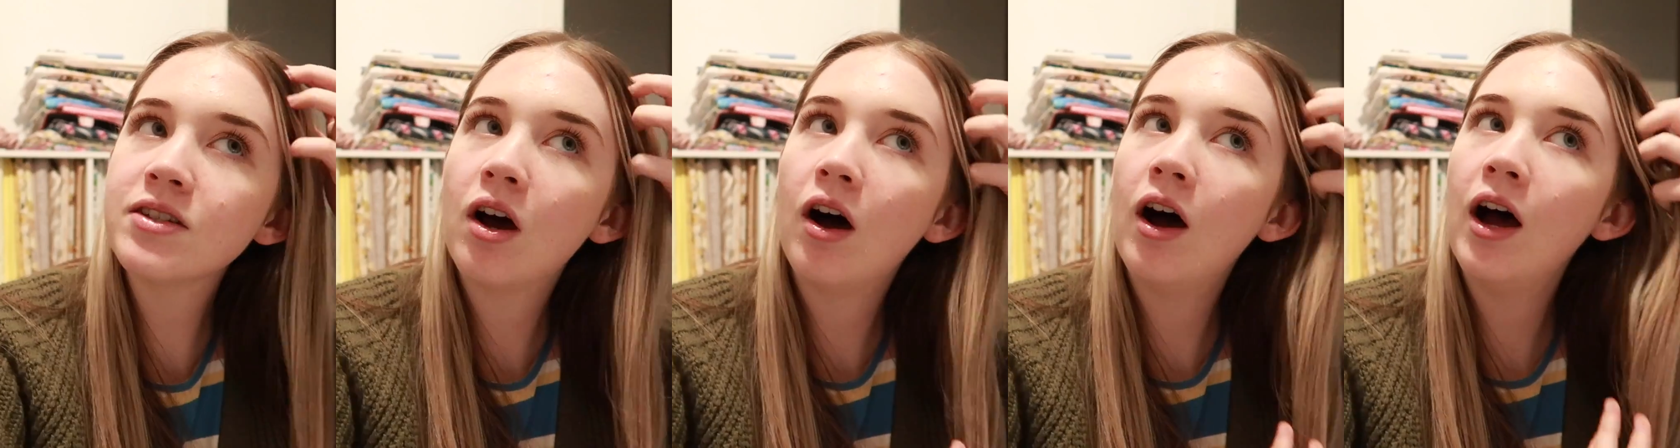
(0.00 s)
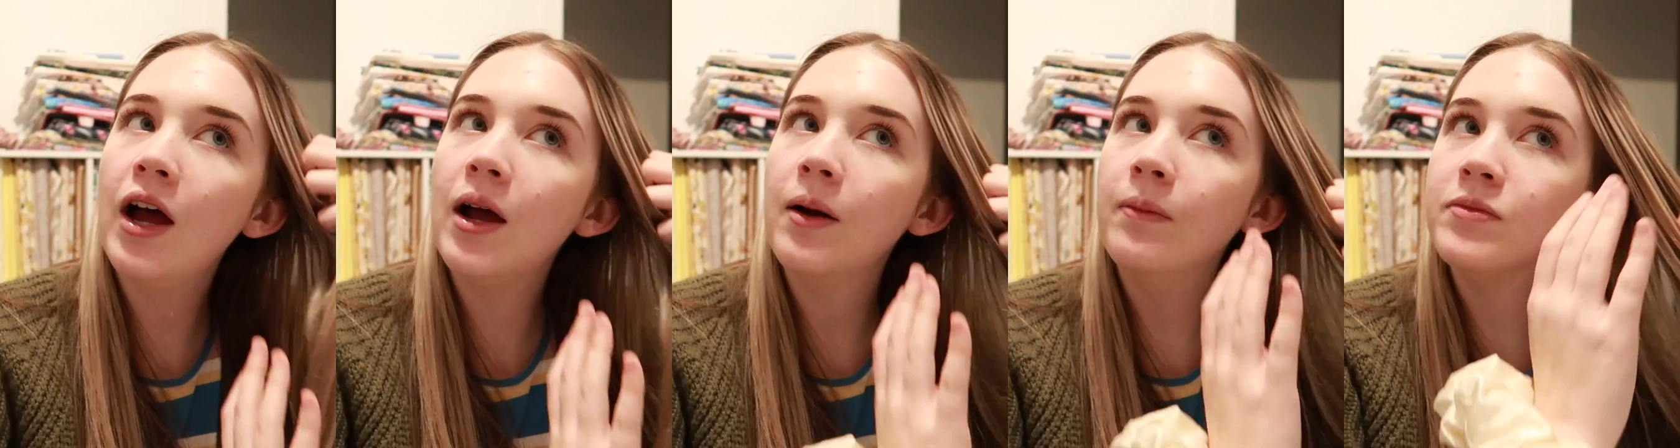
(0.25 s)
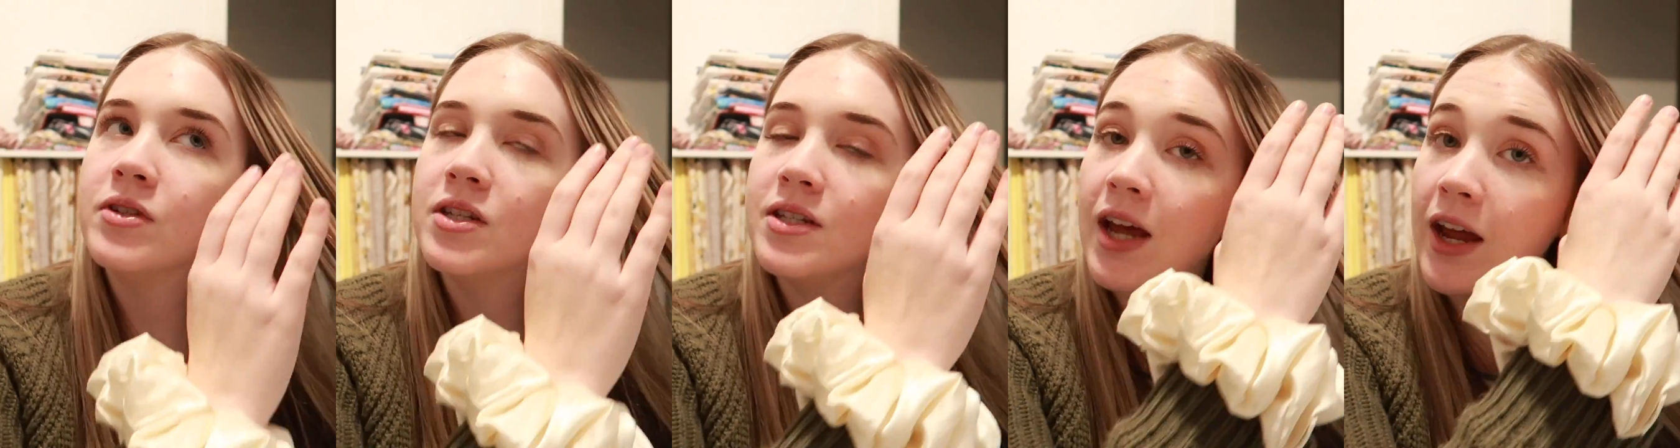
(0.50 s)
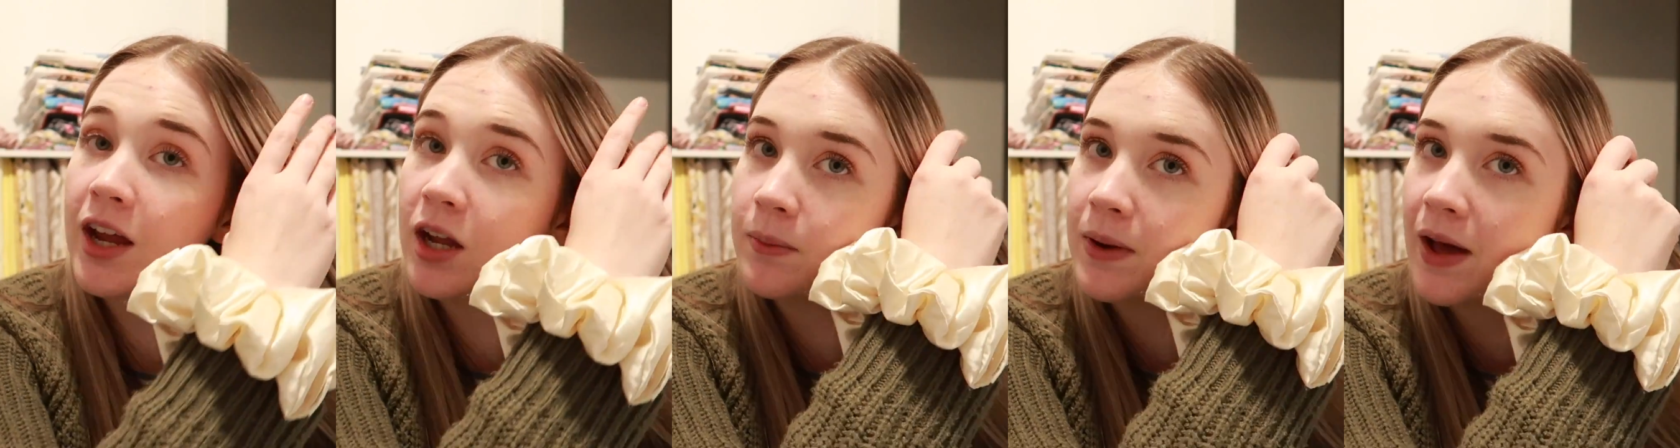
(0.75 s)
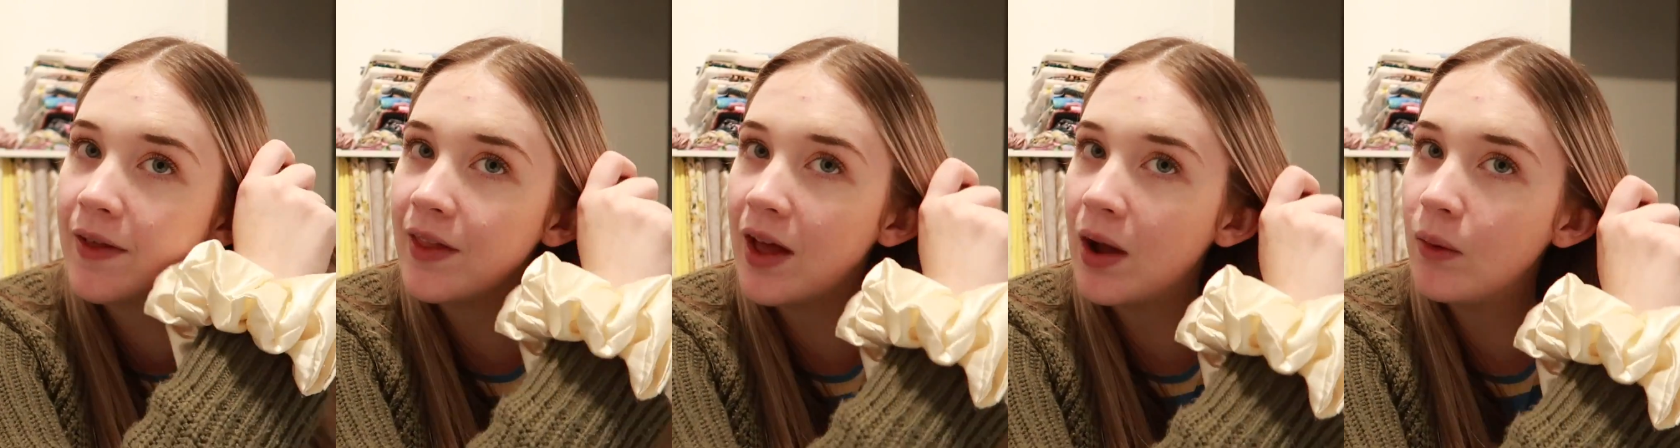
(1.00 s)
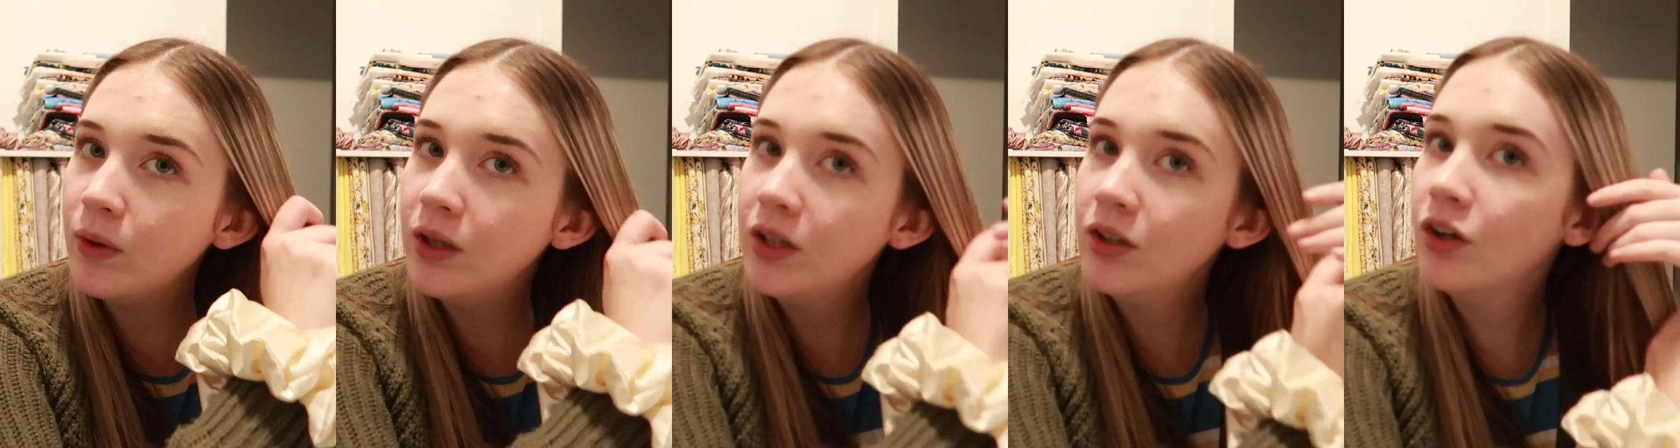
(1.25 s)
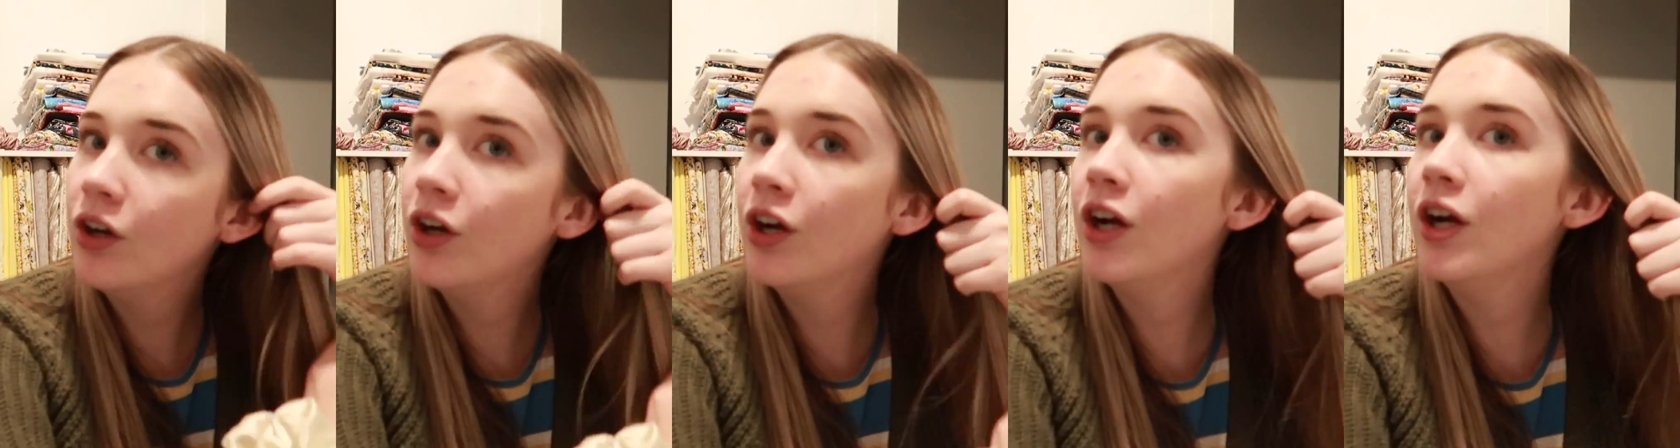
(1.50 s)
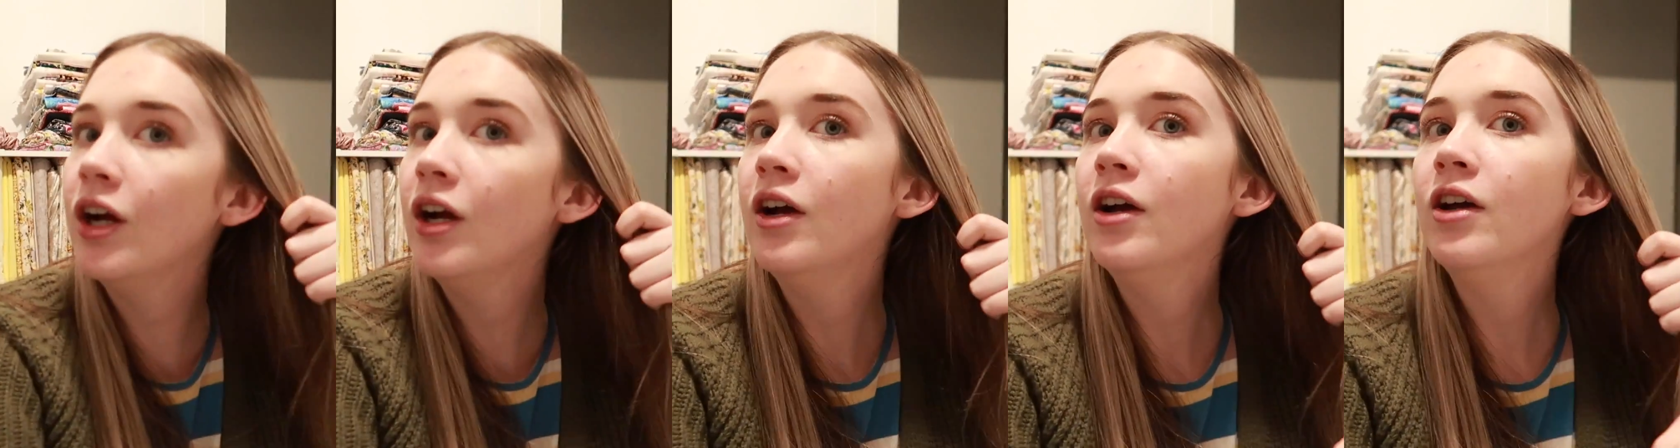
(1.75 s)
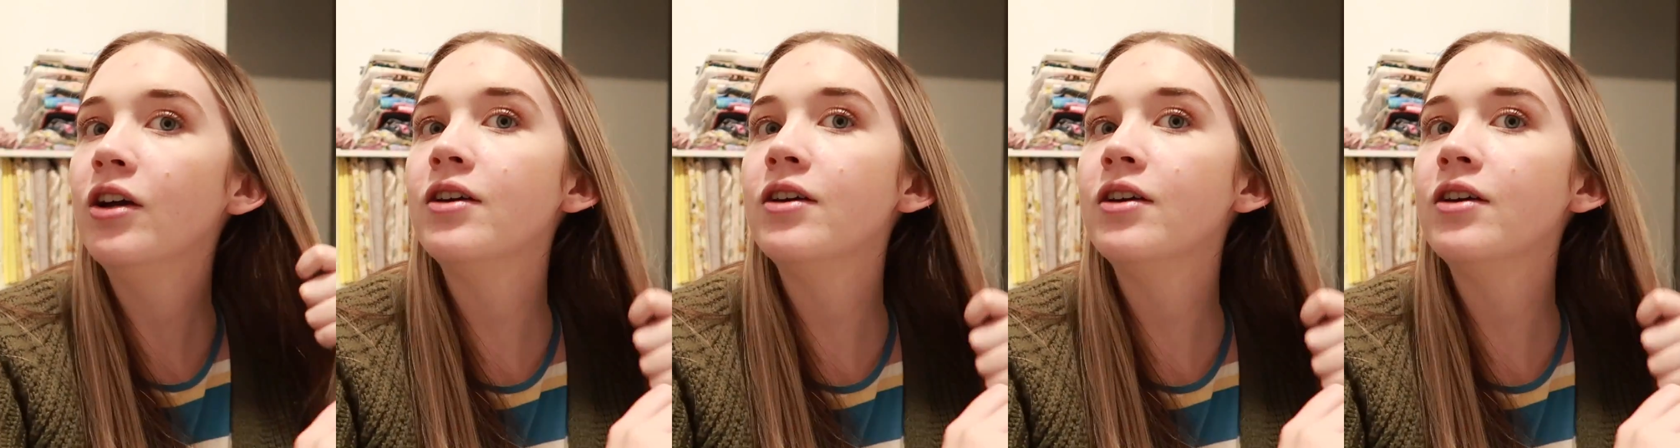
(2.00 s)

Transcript: time to take them out that window,